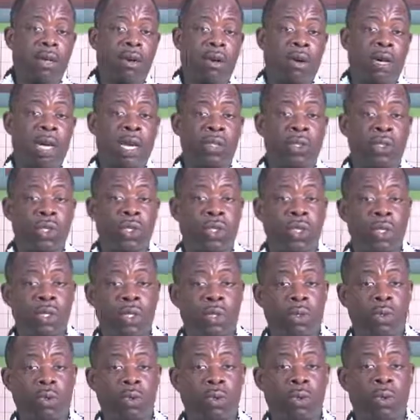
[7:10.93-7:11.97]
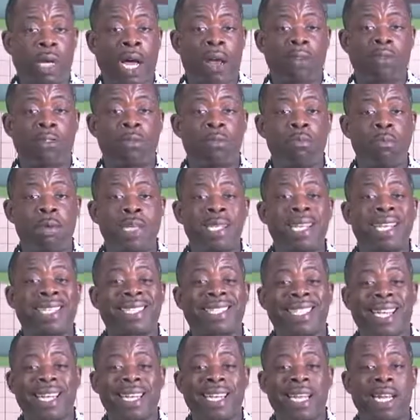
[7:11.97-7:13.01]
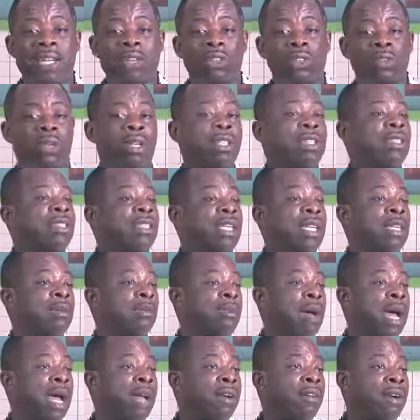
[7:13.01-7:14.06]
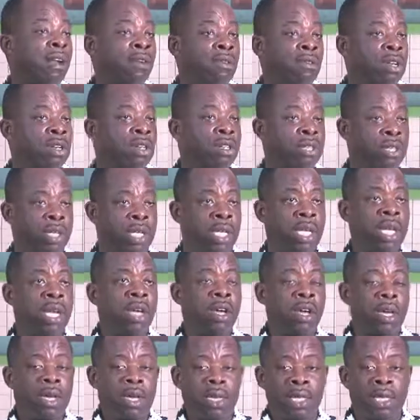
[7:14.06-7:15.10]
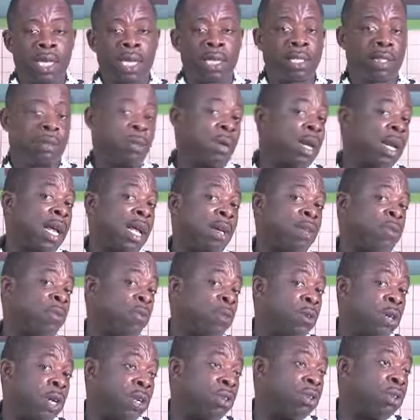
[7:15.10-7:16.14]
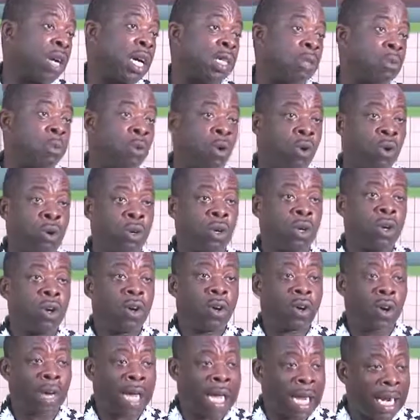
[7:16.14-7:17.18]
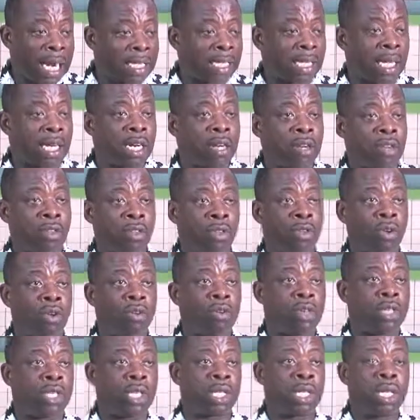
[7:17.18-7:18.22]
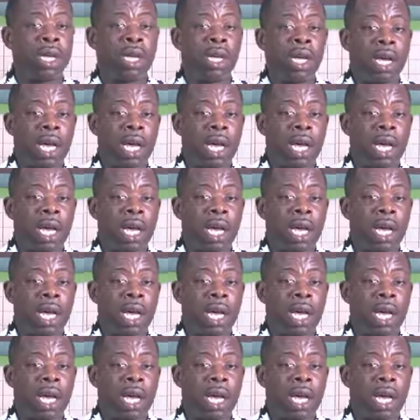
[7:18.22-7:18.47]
Organizations will have to meet the standard usually set by regulatory agencies, whether it's Food and Drugs Board or Ghana Standard Authority,